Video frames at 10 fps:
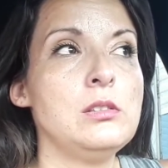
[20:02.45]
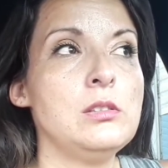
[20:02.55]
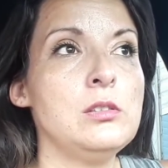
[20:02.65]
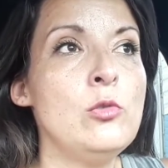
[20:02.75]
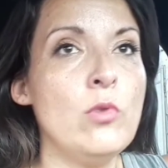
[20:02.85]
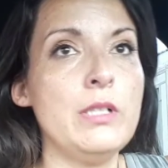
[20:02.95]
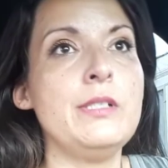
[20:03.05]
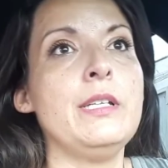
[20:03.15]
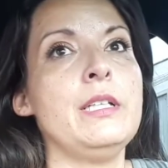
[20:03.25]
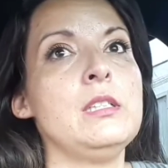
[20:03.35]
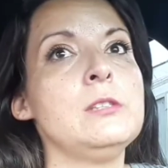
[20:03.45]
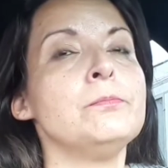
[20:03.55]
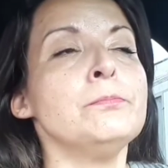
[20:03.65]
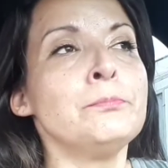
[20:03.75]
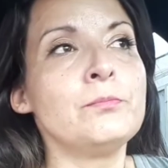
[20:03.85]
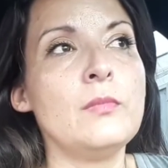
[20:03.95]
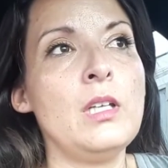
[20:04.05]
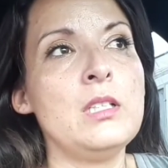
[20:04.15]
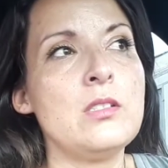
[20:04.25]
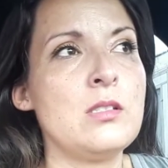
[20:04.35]
Who wants in? And,
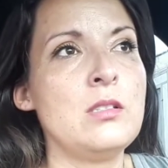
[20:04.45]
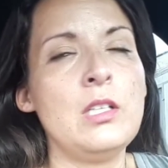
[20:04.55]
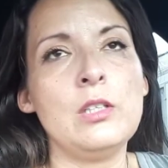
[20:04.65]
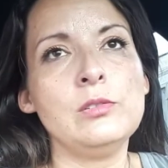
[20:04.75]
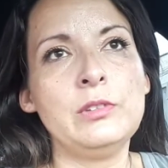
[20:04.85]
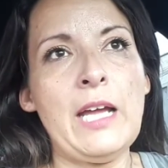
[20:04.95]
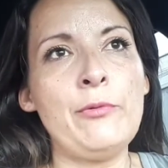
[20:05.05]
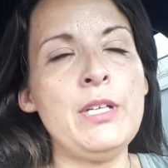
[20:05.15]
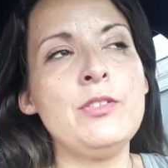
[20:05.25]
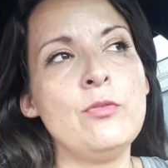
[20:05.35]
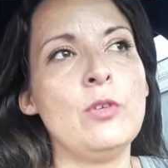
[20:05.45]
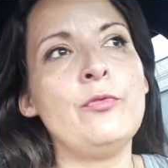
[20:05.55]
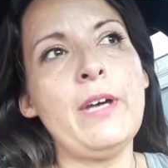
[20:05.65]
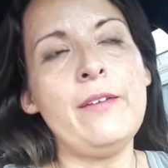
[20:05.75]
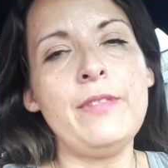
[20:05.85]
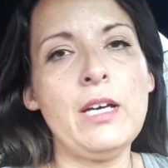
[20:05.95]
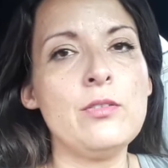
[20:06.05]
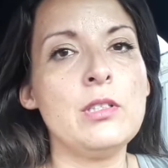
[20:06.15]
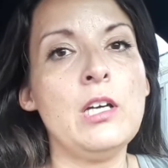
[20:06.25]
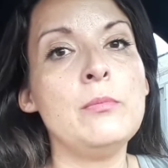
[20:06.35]
you know, that rent to own 5,000,
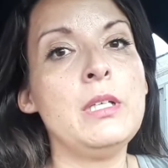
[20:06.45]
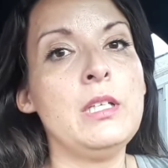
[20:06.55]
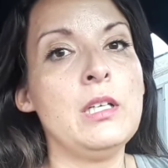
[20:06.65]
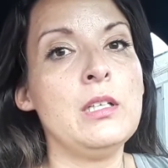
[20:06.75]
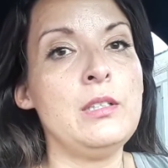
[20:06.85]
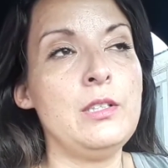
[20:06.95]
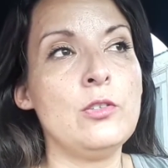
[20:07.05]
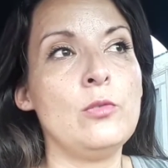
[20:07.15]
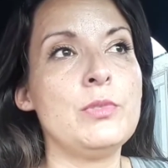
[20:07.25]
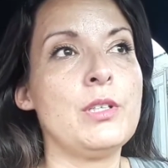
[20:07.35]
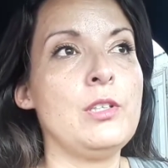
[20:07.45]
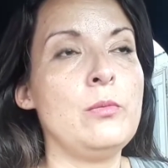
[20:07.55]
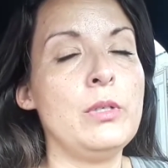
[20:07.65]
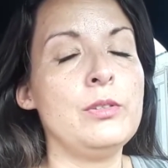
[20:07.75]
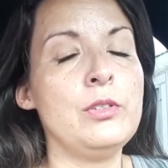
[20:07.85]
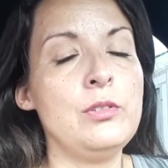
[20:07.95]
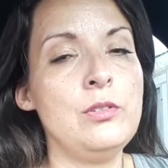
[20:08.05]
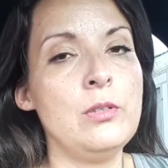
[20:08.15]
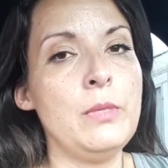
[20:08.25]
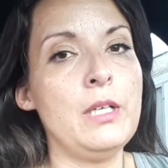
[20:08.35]
how many of these homes can you build? You do the
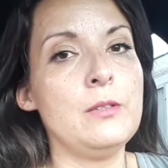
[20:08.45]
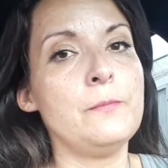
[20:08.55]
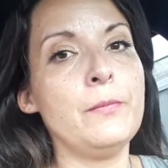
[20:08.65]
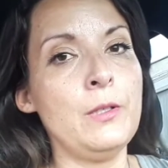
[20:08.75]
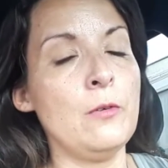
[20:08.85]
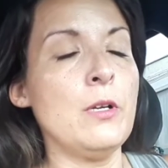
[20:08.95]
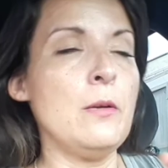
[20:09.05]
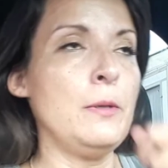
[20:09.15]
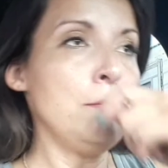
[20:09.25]
math. You know what I mean?